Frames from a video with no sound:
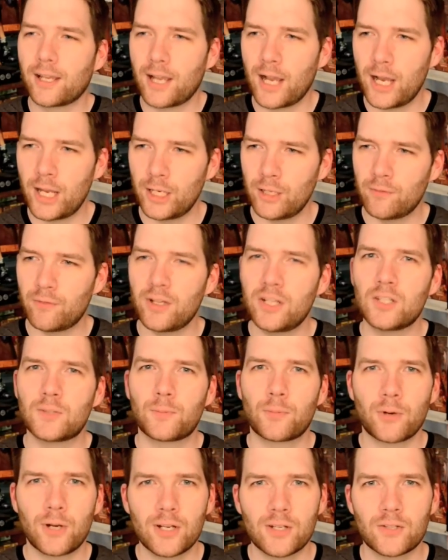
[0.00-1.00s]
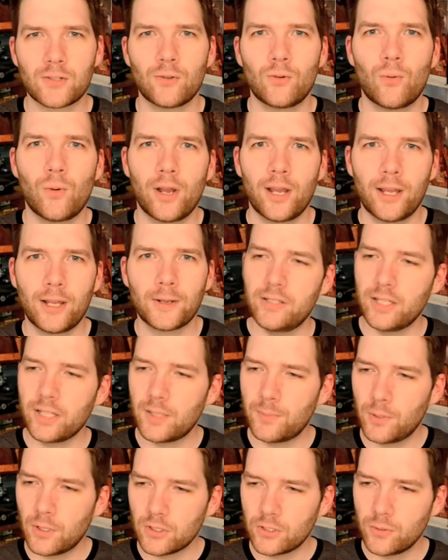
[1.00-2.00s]
kind of inspirational way. Take
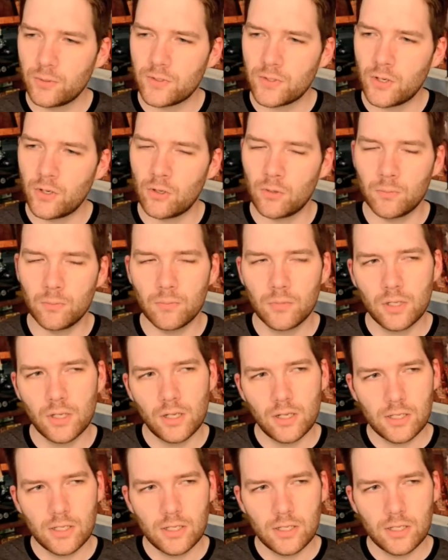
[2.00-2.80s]
the ball to its home